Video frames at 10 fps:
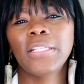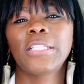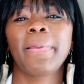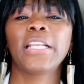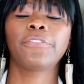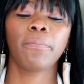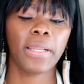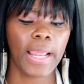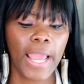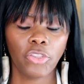of space for me
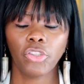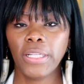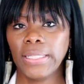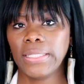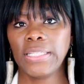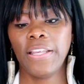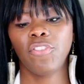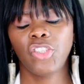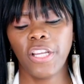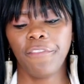to actually let the teeth
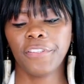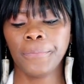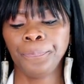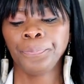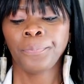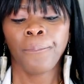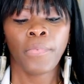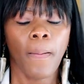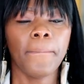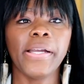shift
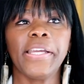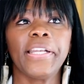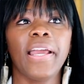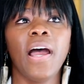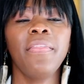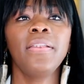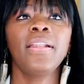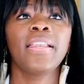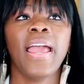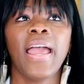but other
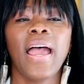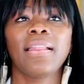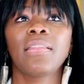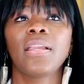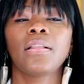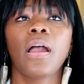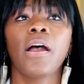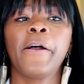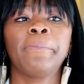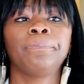than that i think
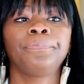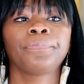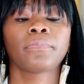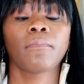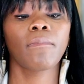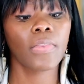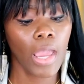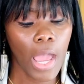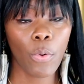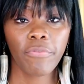um,
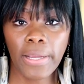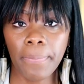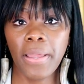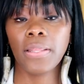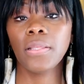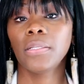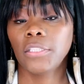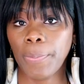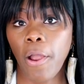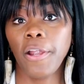i would recommend
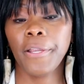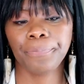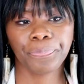spark